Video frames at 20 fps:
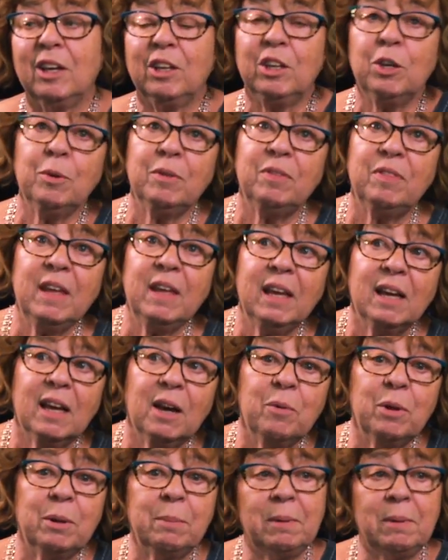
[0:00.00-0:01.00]
You would think
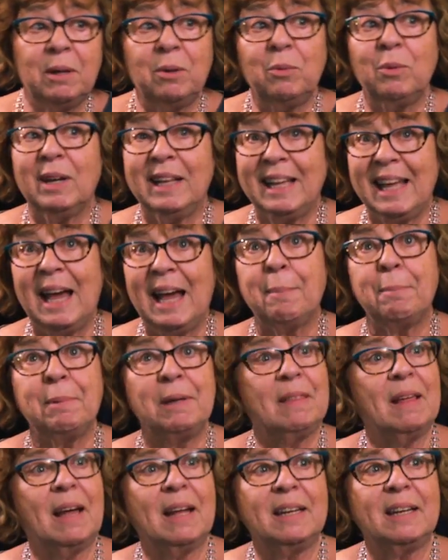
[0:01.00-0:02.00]
I would have been really
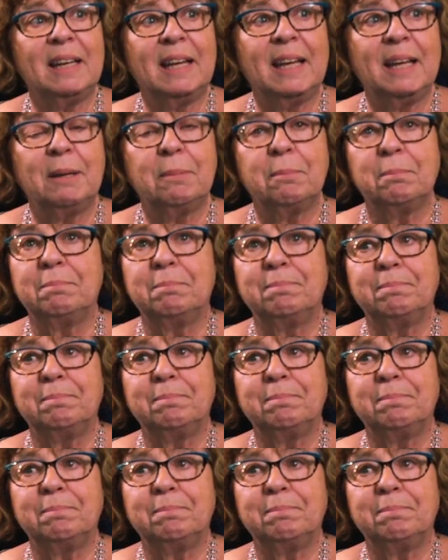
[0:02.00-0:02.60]
happy that day.